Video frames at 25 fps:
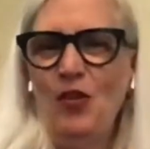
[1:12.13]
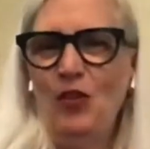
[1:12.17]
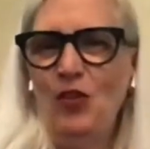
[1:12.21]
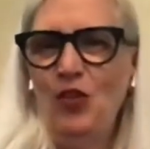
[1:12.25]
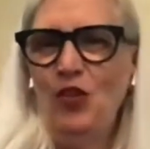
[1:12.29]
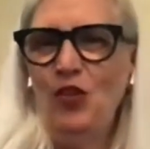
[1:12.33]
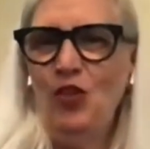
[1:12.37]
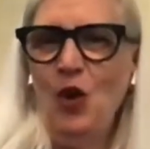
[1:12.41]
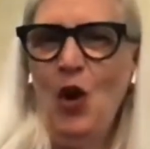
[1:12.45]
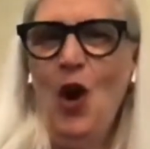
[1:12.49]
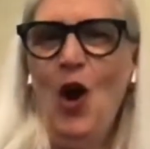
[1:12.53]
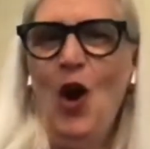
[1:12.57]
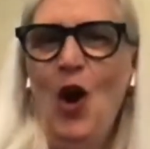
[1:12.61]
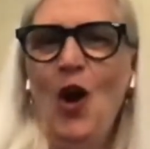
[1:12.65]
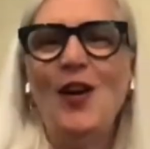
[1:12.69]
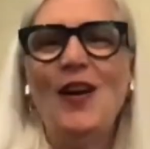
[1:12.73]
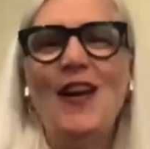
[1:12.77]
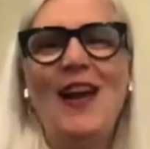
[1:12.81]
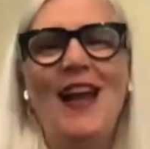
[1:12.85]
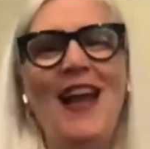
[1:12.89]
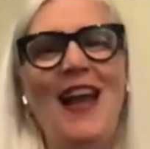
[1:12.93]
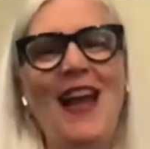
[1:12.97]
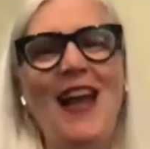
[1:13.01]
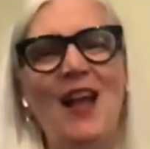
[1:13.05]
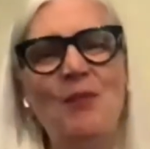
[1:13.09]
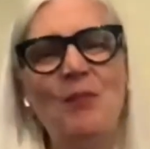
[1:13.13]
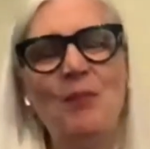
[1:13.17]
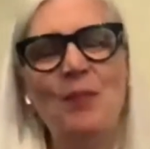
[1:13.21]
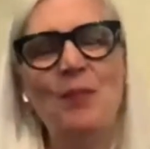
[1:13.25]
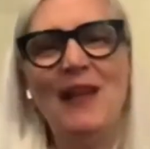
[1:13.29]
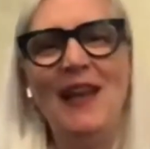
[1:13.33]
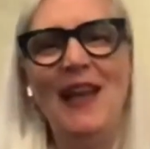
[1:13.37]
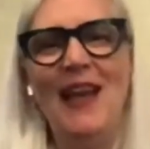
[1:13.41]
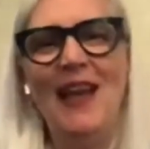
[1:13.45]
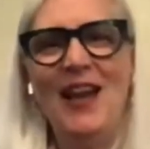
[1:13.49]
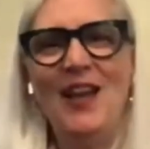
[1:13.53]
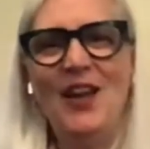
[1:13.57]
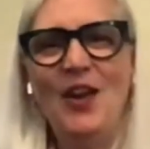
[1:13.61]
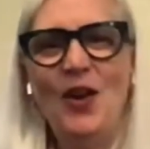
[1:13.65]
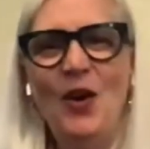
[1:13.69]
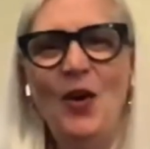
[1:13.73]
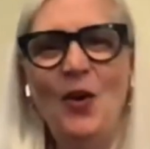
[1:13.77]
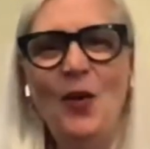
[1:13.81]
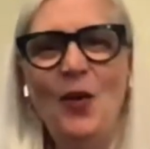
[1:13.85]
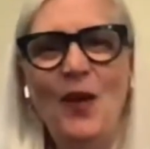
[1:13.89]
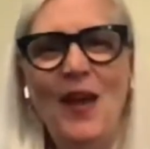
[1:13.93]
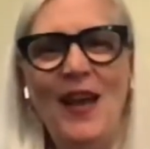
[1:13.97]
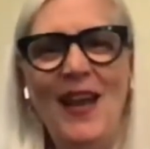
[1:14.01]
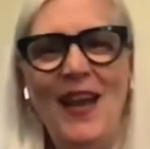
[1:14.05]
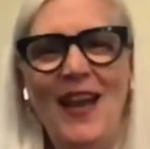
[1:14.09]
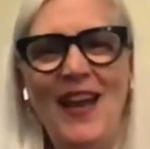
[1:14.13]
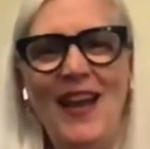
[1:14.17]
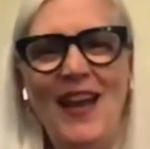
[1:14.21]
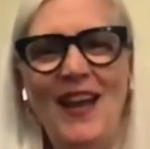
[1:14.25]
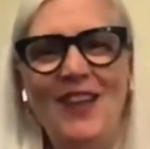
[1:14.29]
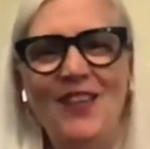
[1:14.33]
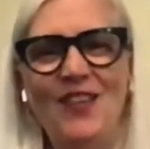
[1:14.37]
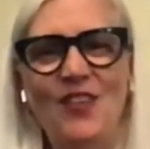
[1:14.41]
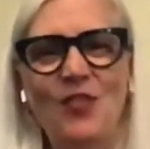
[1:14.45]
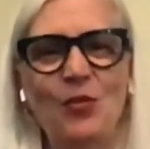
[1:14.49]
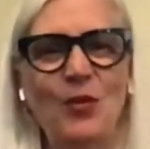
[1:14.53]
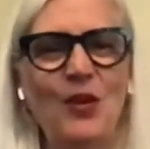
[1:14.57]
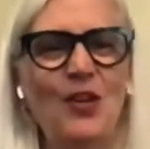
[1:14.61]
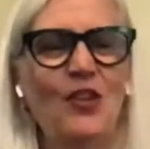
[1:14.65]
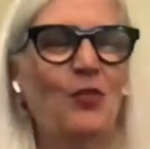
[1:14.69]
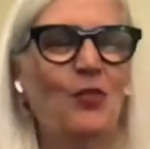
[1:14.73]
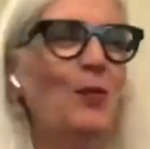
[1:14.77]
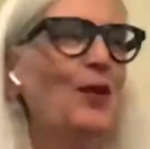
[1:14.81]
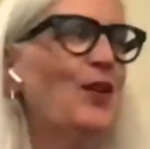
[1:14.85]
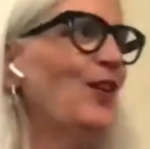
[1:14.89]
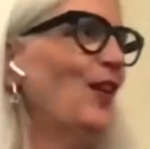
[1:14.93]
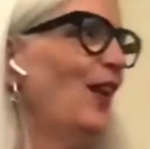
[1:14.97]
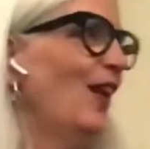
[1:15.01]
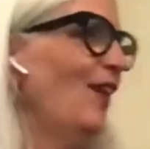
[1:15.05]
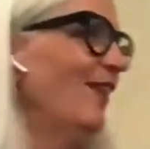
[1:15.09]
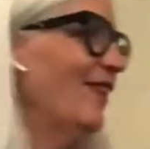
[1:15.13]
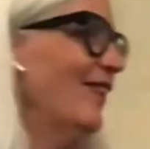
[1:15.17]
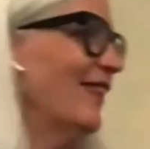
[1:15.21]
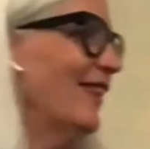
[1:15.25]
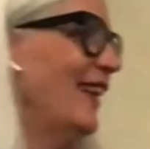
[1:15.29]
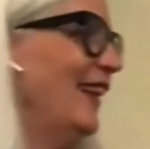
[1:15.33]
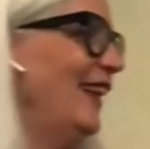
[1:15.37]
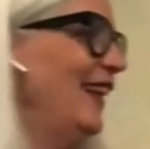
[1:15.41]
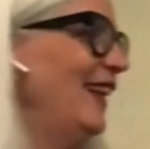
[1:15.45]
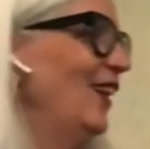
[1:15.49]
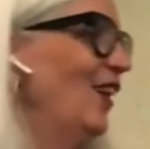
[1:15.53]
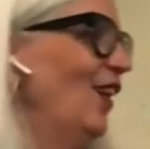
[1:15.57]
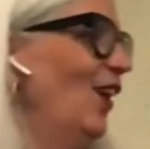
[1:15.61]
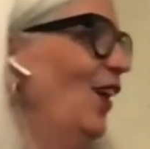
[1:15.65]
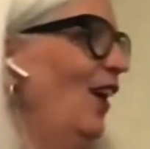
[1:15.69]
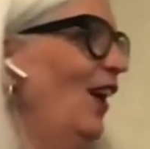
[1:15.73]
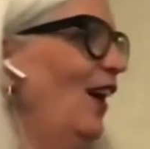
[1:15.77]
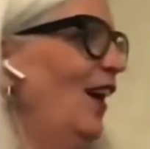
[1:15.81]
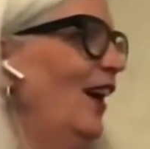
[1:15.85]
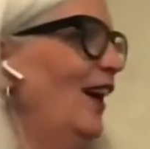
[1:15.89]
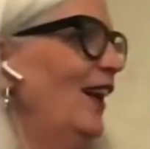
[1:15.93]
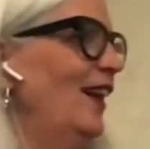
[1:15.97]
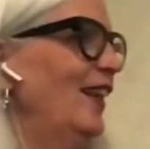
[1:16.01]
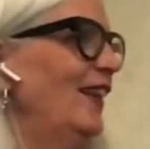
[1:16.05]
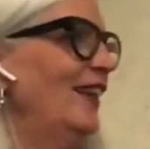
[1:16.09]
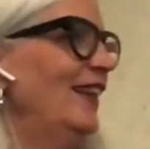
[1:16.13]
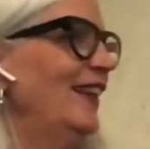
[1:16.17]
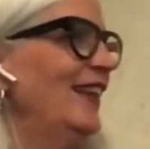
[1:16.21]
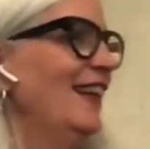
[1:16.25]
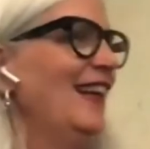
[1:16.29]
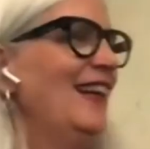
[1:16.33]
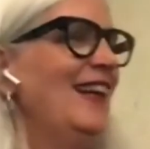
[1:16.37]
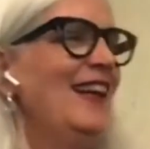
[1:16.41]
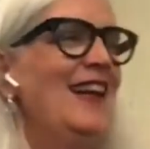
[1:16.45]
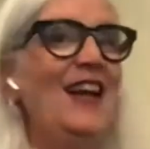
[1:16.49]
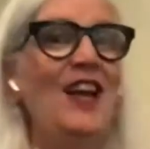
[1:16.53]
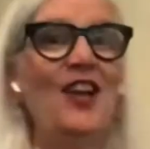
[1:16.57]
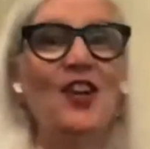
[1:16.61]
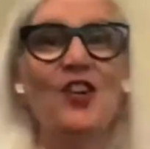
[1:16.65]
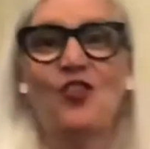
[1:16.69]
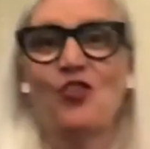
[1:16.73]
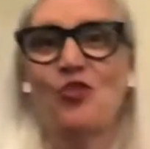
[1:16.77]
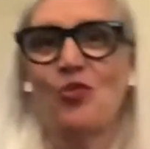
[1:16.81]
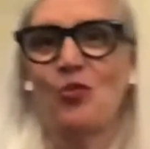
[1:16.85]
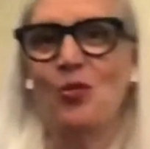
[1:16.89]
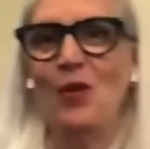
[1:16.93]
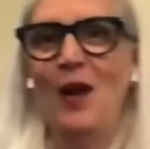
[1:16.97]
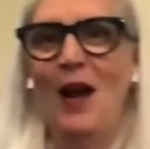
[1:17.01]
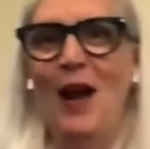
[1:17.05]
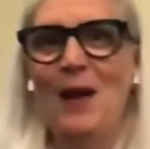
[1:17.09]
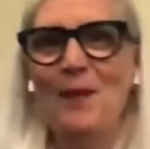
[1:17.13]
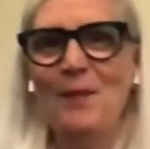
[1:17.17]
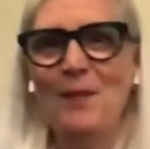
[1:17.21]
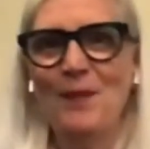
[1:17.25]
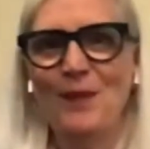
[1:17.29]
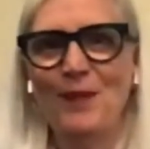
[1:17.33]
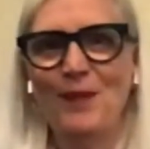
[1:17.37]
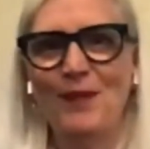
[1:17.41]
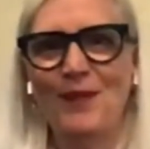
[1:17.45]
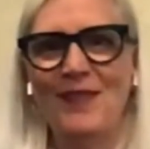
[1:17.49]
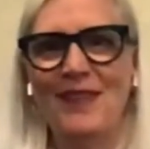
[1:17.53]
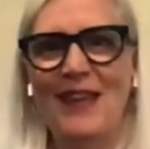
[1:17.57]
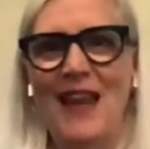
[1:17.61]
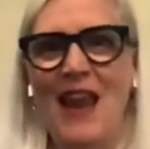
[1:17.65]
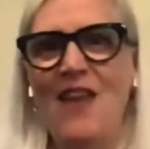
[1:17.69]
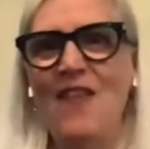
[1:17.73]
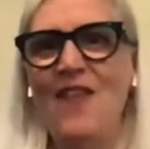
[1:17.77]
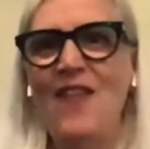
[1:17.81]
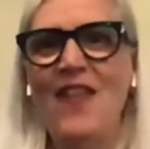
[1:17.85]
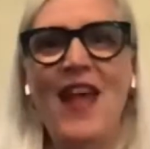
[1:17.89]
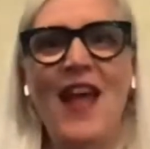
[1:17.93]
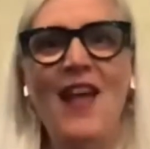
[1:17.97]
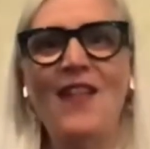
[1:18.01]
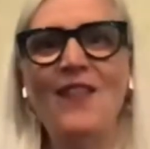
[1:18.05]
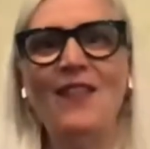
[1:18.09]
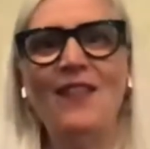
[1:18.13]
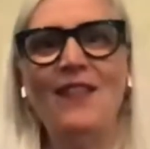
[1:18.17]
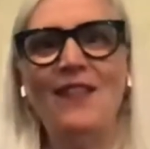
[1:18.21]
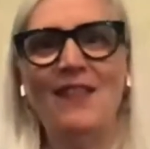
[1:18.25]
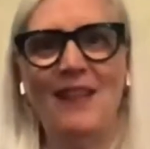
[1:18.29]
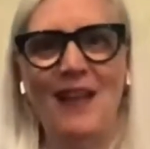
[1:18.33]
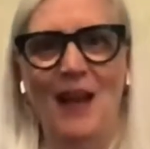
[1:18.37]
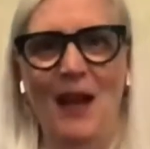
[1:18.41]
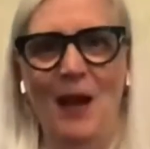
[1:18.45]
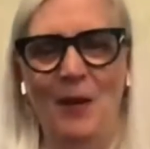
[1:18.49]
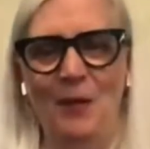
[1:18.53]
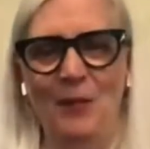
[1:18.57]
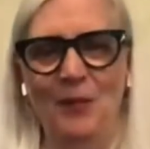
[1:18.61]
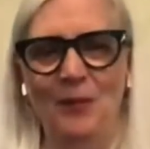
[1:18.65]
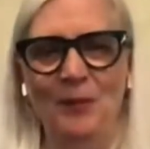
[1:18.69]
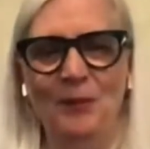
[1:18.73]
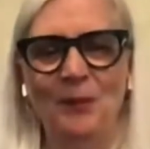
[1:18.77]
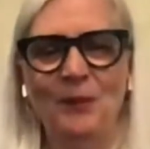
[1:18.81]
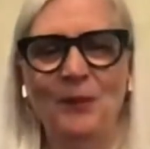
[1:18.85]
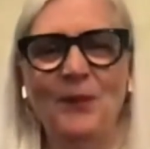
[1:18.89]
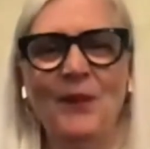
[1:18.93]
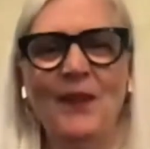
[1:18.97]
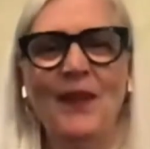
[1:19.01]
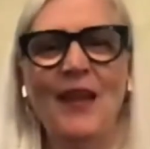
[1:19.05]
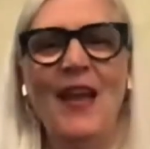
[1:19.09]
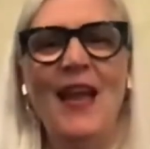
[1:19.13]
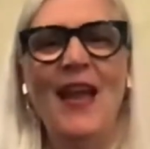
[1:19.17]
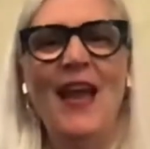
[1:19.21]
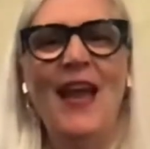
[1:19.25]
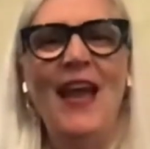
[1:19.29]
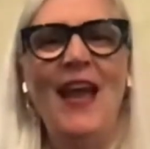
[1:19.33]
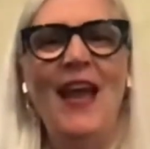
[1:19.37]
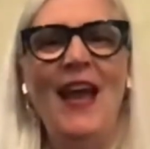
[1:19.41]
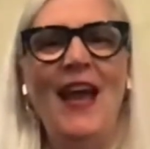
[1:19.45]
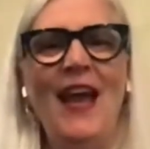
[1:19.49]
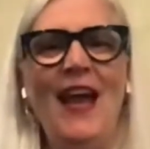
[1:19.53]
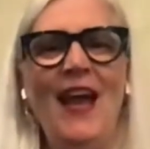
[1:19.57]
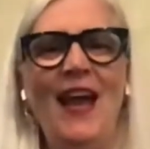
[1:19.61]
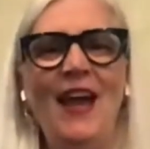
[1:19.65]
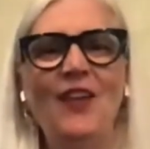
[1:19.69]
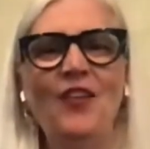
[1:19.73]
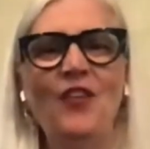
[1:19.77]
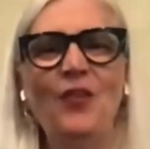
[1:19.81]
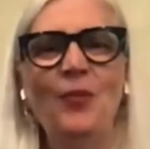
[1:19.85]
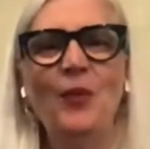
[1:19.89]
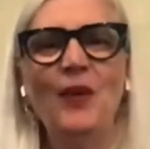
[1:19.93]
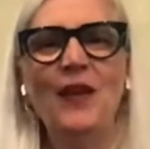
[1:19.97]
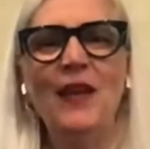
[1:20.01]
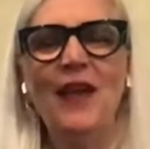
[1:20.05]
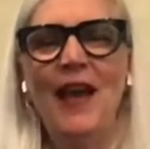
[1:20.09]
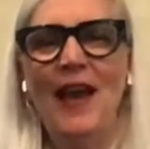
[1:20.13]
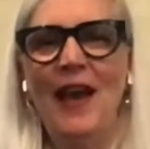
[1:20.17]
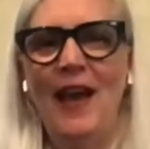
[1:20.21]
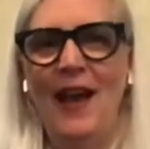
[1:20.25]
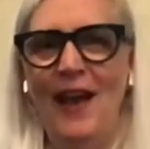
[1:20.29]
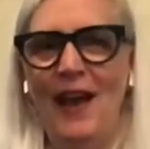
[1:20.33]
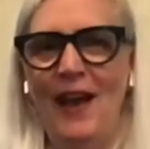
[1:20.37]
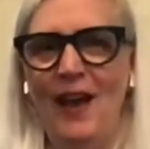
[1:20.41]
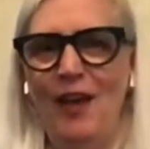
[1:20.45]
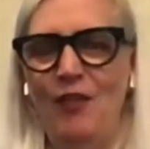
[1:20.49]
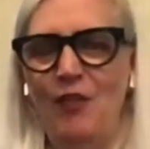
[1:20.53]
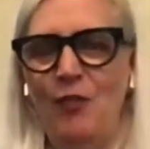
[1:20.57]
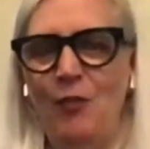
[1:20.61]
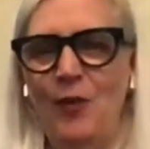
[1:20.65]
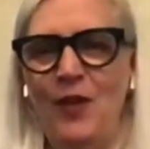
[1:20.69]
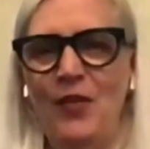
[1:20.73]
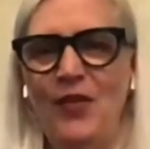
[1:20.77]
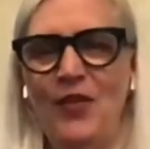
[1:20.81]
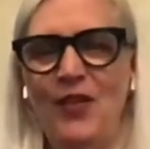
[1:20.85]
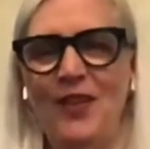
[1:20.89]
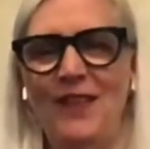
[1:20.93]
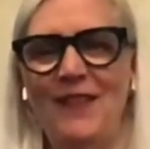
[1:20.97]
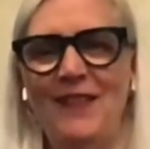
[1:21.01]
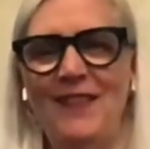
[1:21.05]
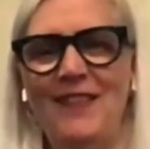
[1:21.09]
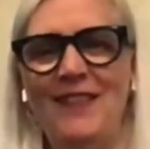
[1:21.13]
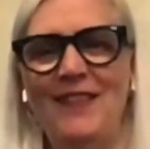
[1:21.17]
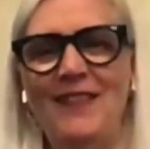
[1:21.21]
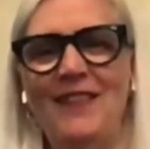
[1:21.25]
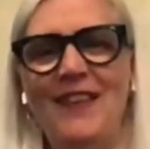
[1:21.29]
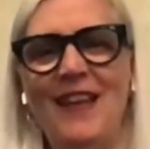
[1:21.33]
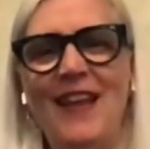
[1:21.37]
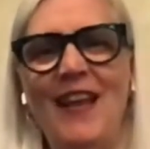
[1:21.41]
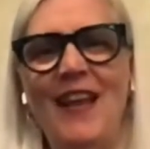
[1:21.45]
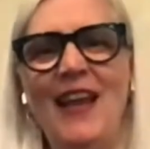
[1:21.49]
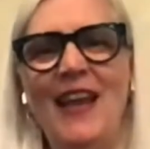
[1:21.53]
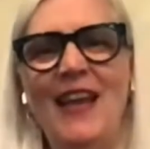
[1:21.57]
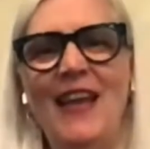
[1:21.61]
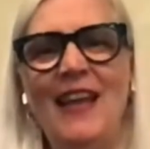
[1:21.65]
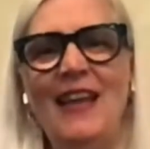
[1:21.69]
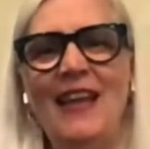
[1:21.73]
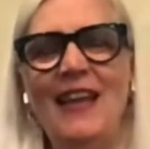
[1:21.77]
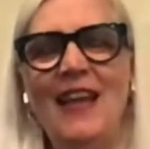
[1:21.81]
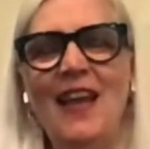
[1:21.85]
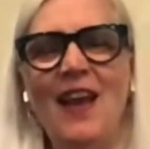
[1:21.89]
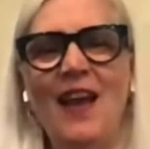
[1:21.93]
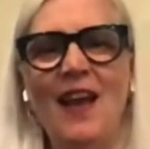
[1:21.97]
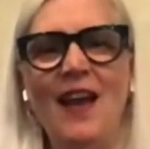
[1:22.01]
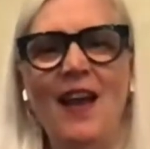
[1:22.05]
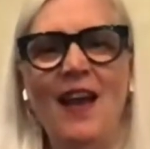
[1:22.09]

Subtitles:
song and piano, and Rich McClusky on drums and then some. And we have with us today